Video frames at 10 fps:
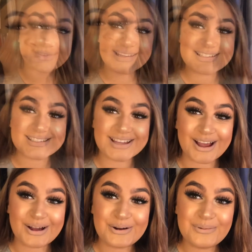
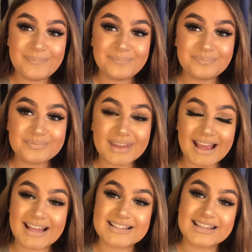So,
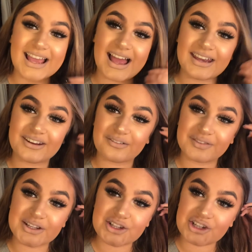here's the end of the
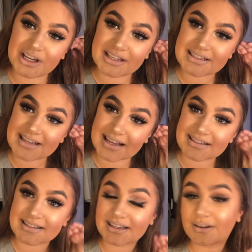Shein
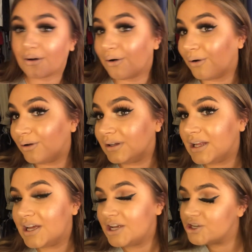testing haul.
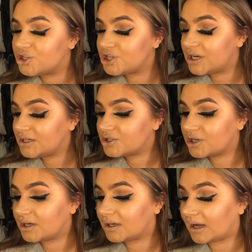Shein,
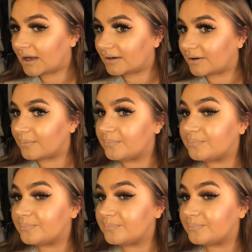I don't know.